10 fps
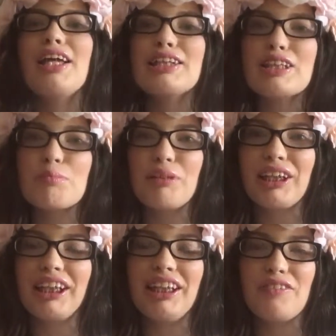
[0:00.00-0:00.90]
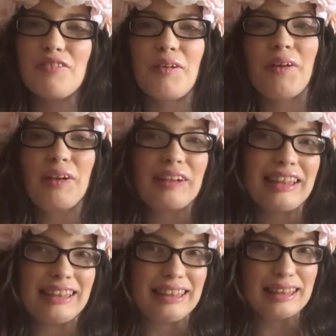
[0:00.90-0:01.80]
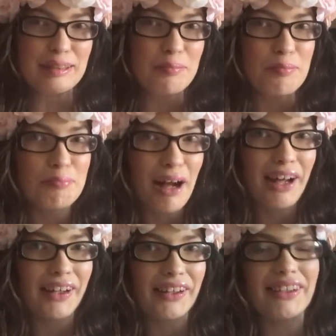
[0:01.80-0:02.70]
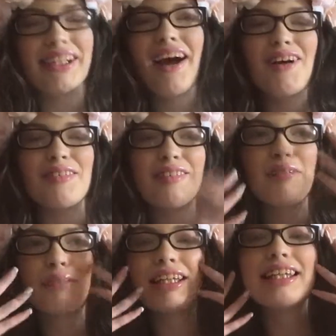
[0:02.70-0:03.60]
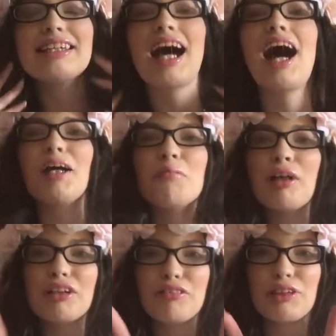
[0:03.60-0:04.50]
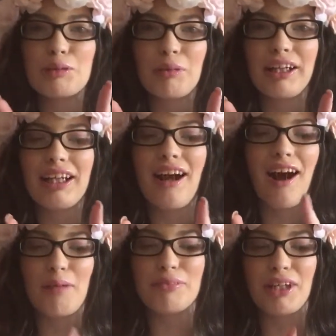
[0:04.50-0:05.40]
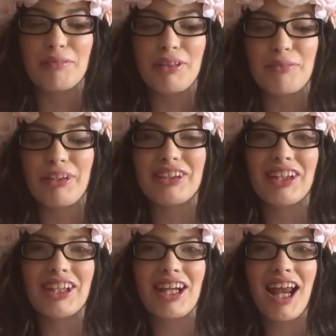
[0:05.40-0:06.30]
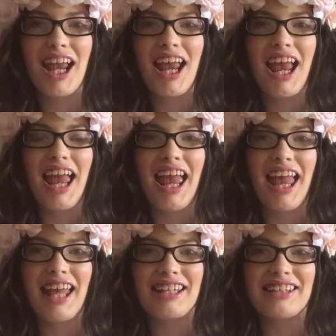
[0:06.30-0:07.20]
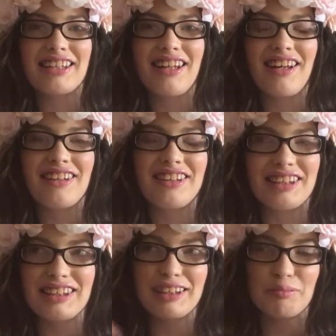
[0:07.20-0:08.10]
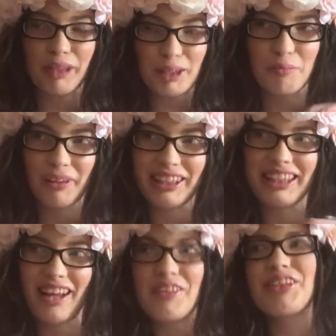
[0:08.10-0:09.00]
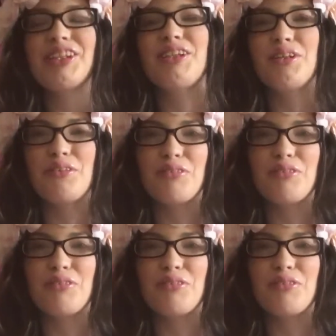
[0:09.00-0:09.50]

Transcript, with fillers: springy, floral inspired outfit because I am ready for spring. I'm done with winter, and this is me putting it out into the